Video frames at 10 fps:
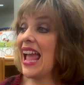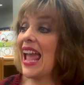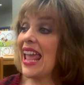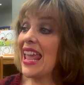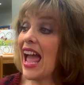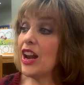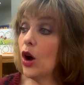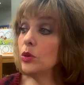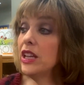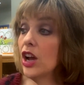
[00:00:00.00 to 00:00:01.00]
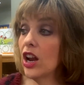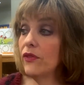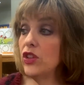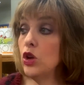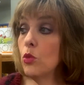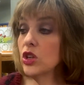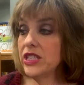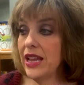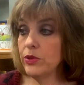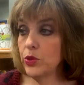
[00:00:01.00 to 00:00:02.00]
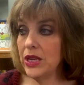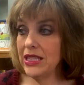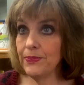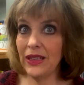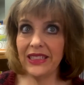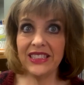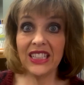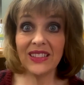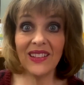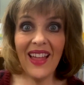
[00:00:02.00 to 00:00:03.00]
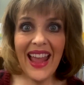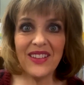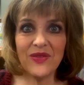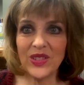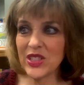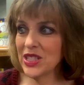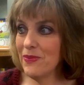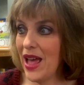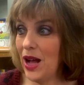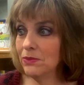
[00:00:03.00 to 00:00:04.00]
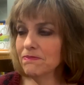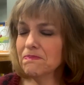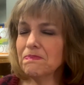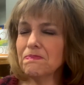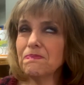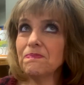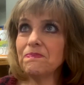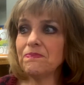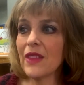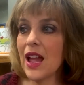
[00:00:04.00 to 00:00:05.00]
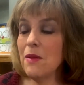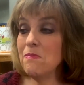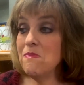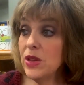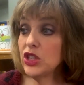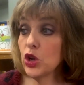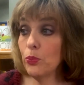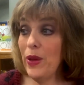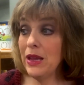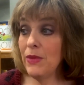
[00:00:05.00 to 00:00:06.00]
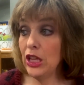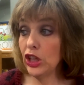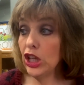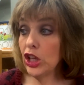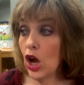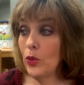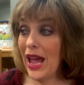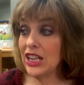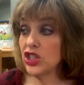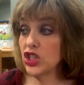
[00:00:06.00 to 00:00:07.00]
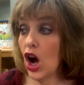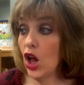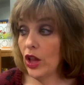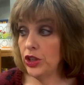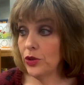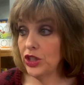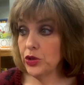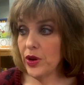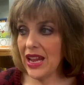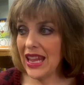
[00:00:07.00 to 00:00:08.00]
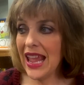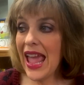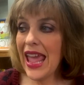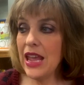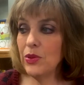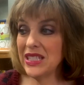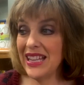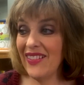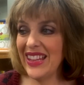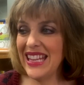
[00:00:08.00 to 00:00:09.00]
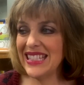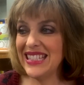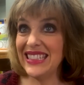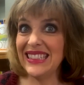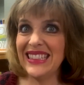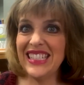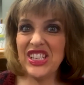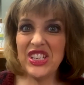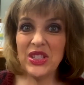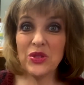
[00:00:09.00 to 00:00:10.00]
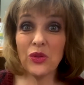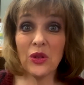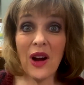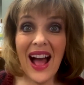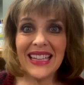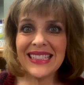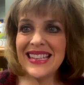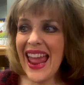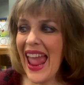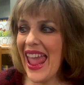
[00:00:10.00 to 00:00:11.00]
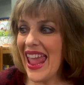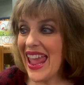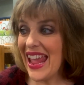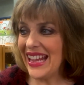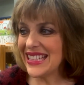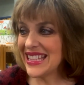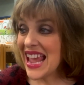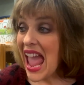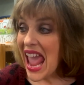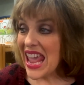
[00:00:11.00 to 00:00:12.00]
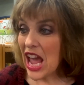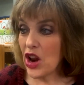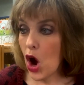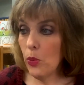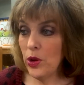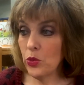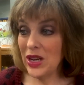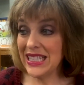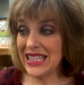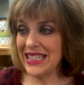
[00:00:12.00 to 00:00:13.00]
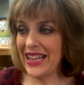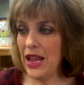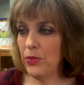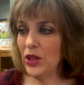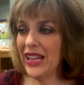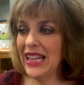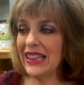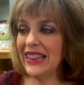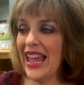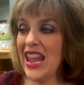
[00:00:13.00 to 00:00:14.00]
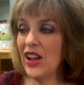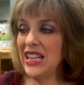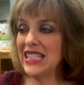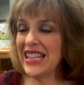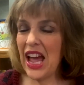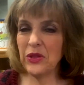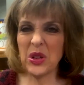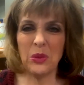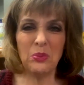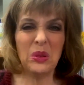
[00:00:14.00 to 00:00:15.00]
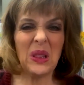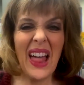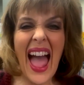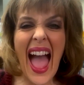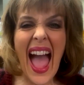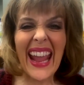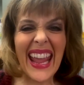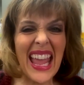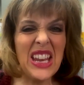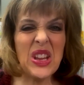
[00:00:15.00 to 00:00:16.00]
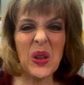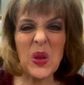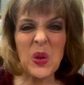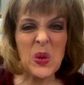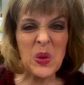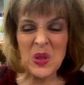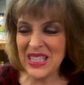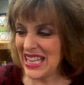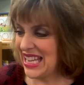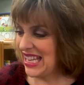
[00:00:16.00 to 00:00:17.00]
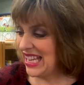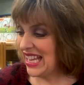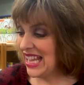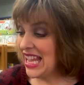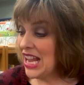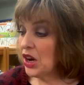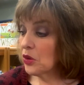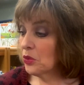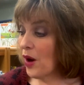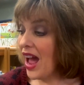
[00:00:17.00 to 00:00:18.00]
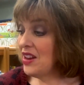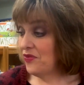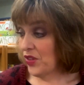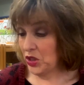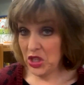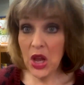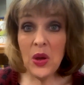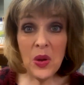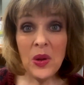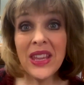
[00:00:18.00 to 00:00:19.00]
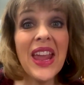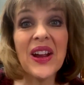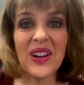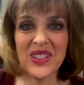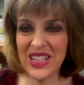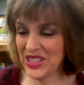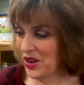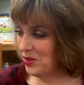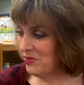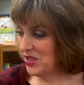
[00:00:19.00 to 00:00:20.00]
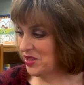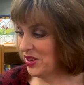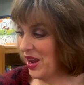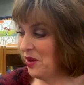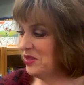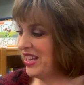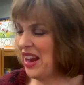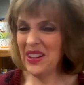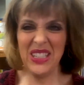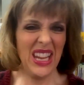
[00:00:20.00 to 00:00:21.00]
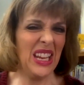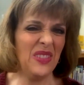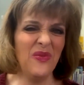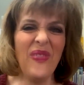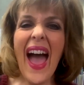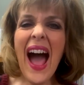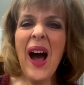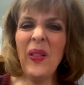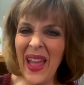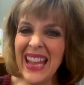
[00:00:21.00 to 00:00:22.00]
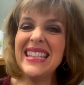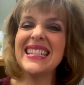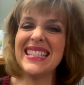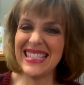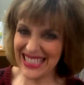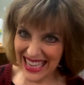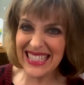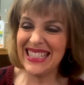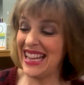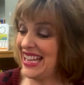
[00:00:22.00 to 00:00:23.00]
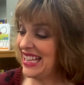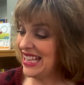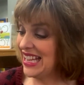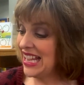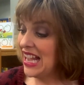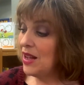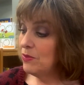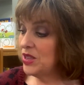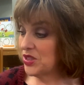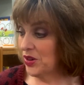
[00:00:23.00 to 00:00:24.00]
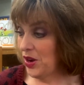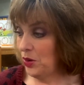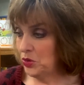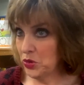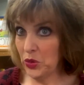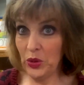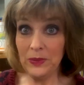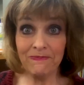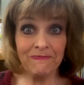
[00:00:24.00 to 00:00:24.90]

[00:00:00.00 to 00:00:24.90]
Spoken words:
He had only gone a few more steps when he smelled a delightful smell. Mr. Pygmy Little Goat had a stall under a tree. He was selling his delicious rotten eggs. He had opened one as a sample. It lay on his counter, black and oozing. Rotted for 2 years, he told Mr. Goat. Guaranteed foul and disgusting. Mr. Goat drooled.